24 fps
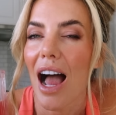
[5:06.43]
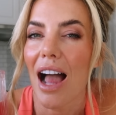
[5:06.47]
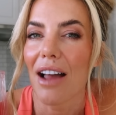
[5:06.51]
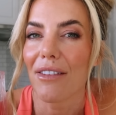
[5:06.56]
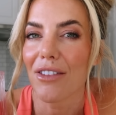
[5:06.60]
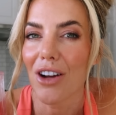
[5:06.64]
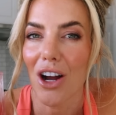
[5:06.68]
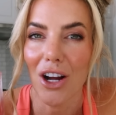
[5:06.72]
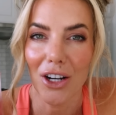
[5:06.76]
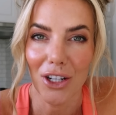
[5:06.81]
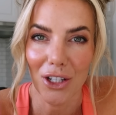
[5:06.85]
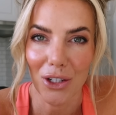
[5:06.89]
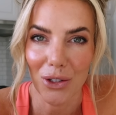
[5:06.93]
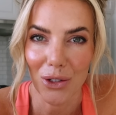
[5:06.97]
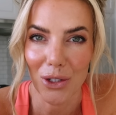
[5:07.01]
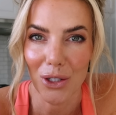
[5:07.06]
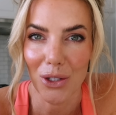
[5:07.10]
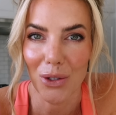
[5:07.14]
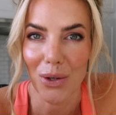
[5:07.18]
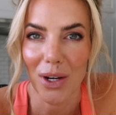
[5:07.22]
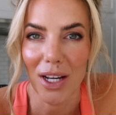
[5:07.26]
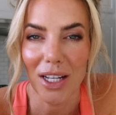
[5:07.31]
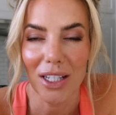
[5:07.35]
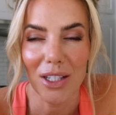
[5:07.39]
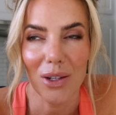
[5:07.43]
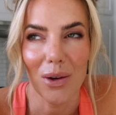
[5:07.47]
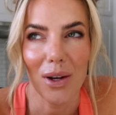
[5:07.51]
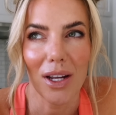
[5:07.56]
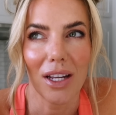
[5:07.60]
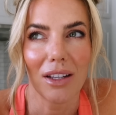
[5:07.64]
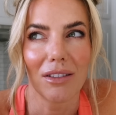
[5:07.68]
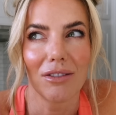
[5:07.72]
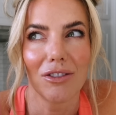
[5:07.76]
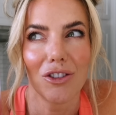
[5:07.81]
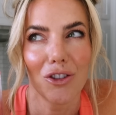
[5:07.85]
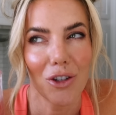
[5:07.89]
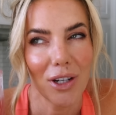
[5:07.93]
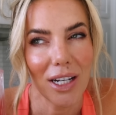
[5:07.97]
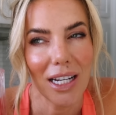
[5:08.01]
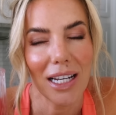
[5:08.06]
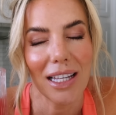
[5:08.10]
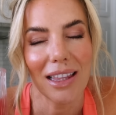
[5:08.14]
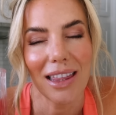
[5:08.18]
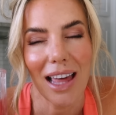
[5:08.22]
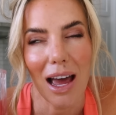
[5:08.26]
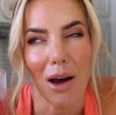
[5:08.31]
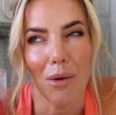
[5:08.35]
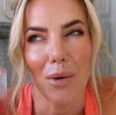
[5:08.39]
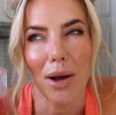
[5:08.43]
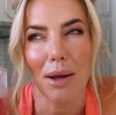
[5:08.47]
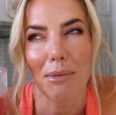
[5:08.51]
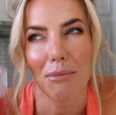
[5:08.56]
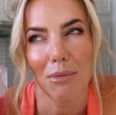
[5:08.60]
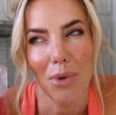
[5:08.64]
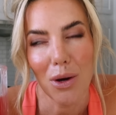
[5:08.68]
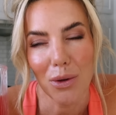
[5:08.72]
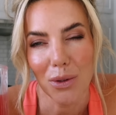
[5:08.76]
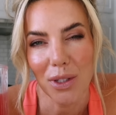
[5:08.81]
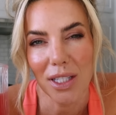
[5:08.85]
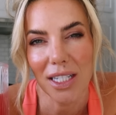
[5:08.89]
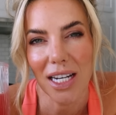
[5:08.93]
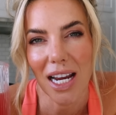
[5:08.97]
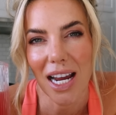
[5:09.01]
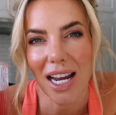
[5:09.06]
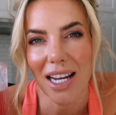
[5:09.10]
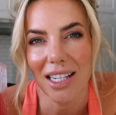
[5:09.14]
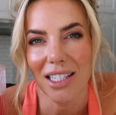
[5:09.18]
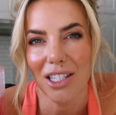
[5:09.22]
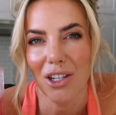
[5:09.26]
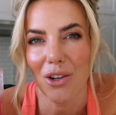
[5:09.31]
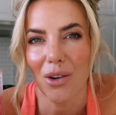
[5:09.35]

I've gotten used to it, so I drink it that way most days.